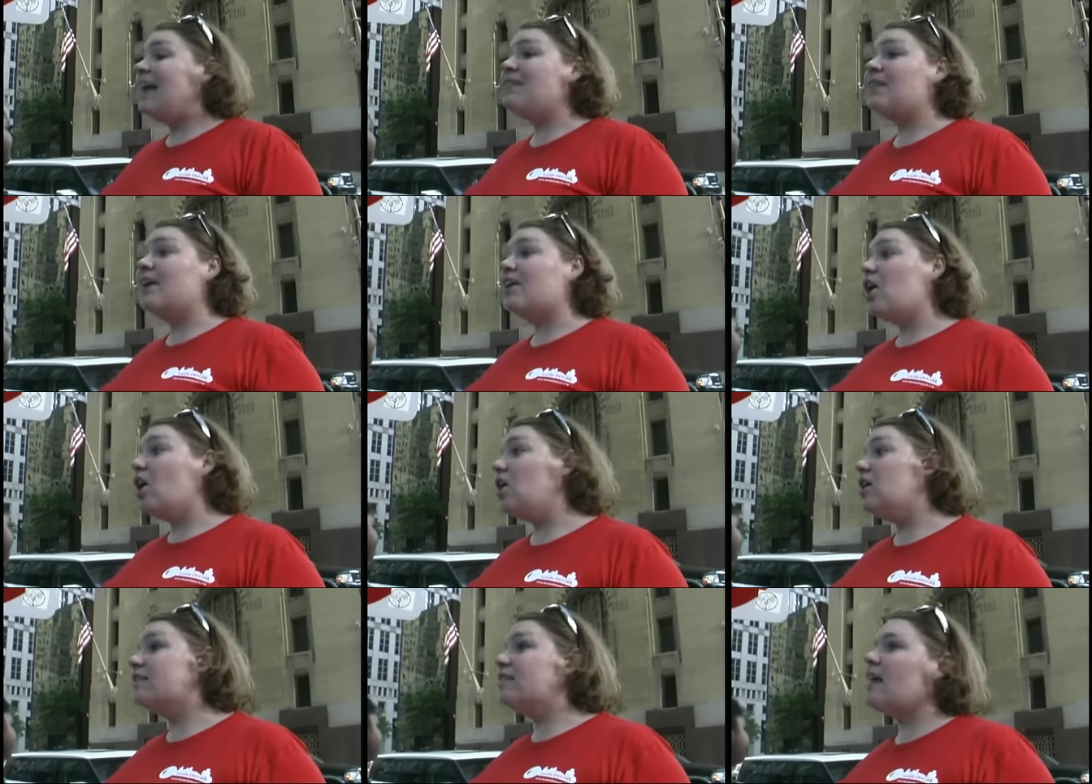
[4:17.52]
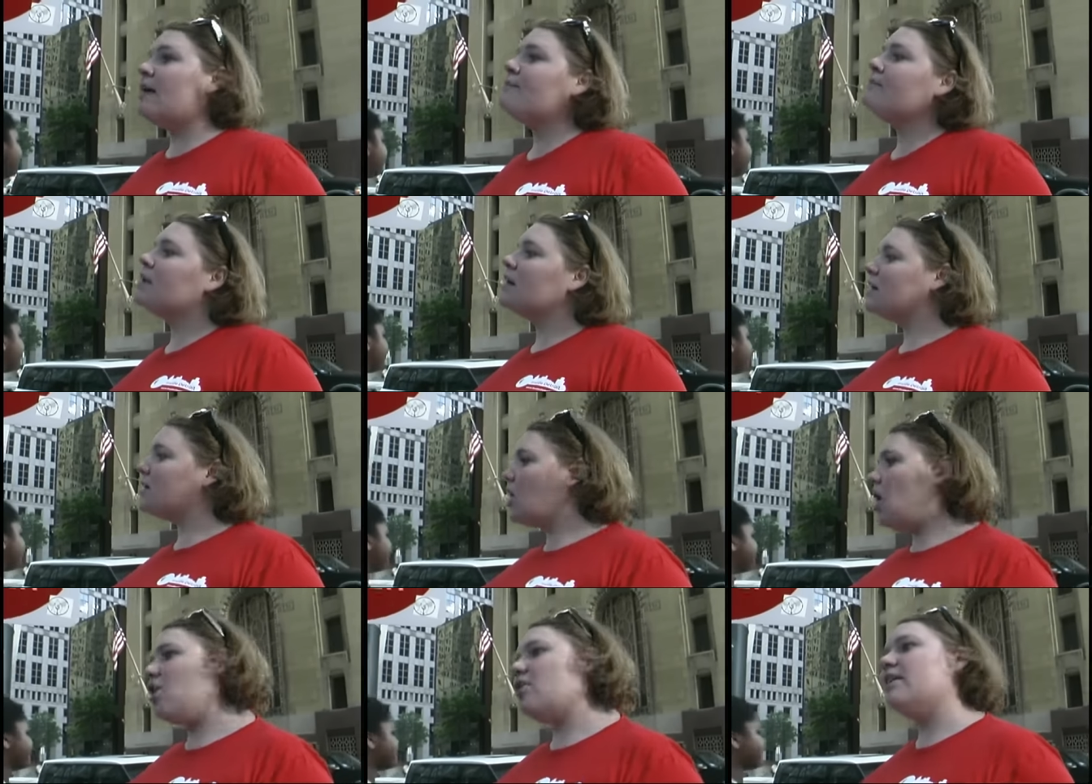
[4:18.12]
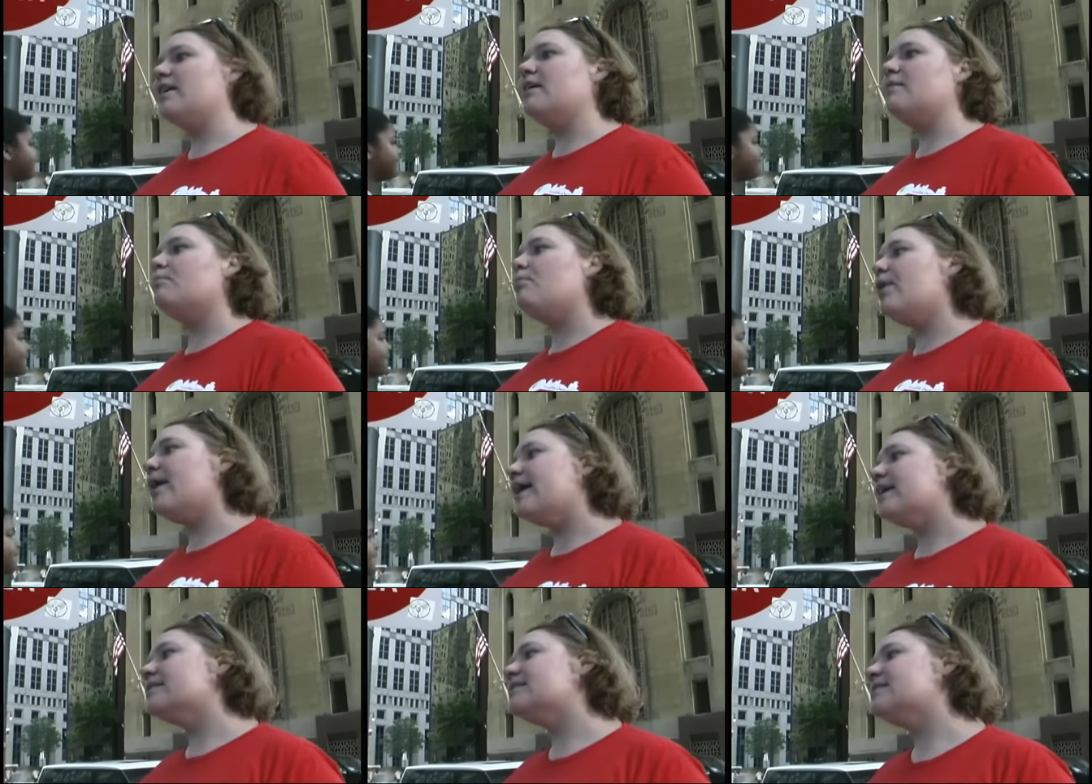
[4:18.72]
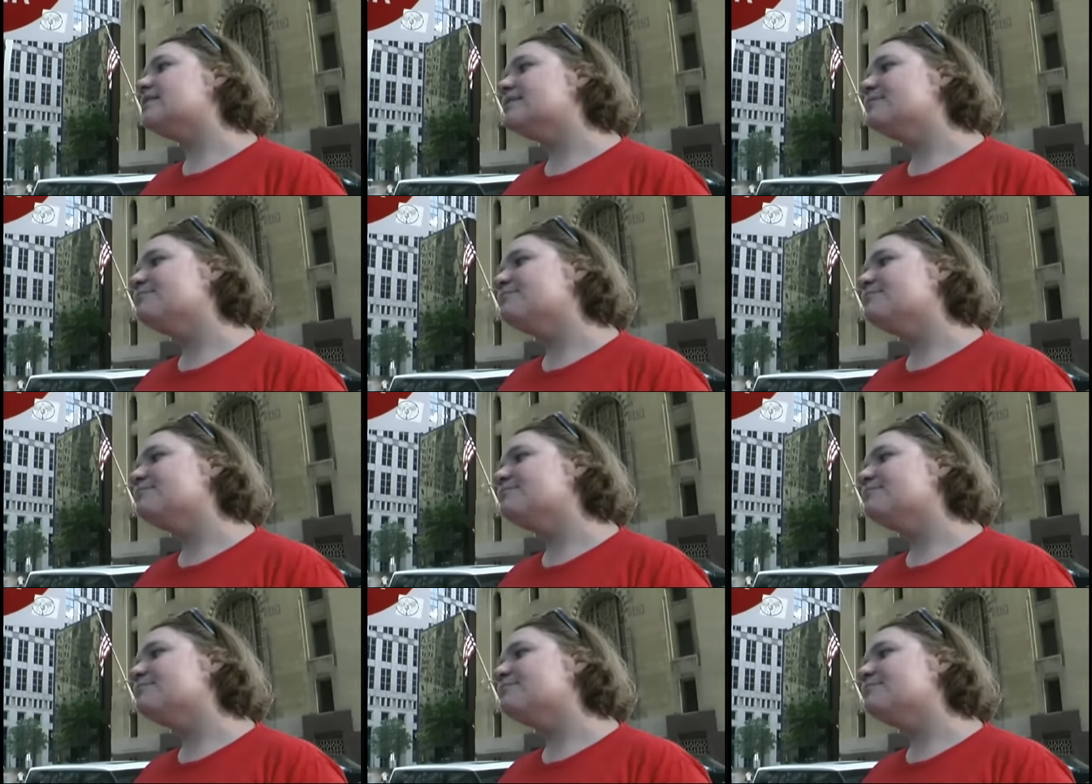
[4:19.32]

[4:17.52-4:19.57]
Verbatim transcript: and they called them Guardian Bricks.